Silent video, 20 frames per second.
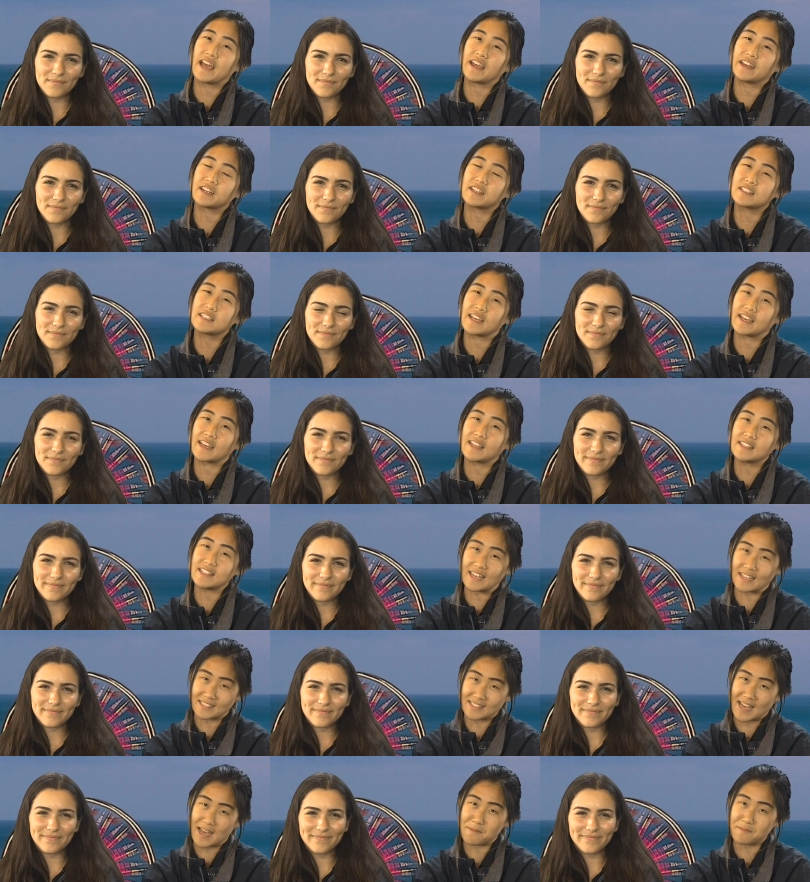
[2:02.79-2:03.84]
Speaker 1: get your tickets
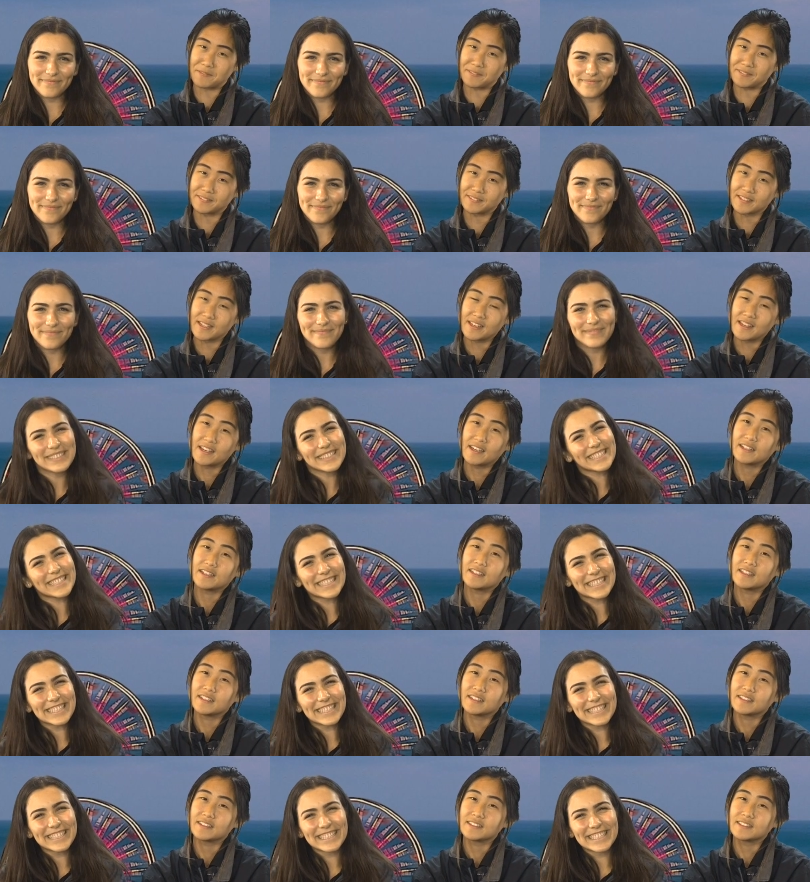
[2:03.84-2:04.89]
ASAP.
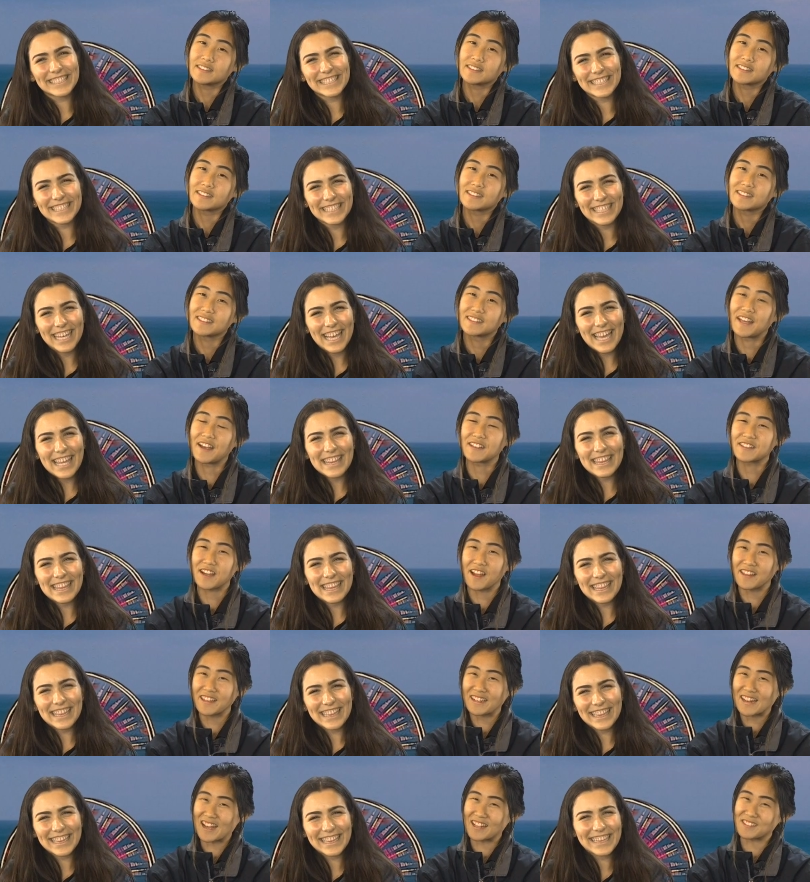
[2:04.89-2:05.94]
Those are
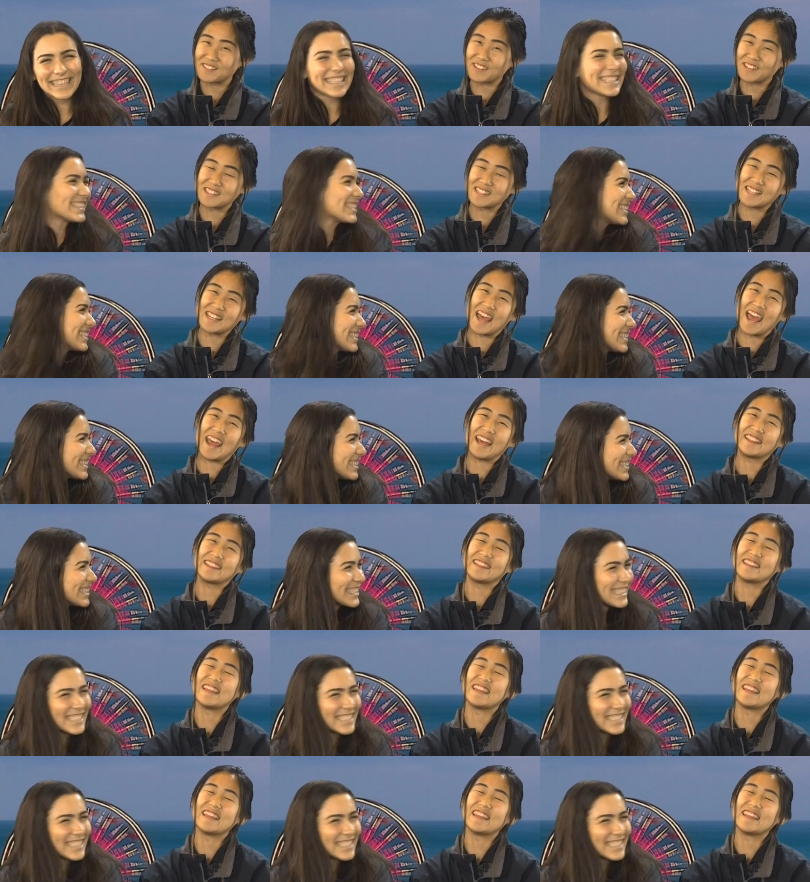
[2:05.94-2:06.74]
all the announcements today.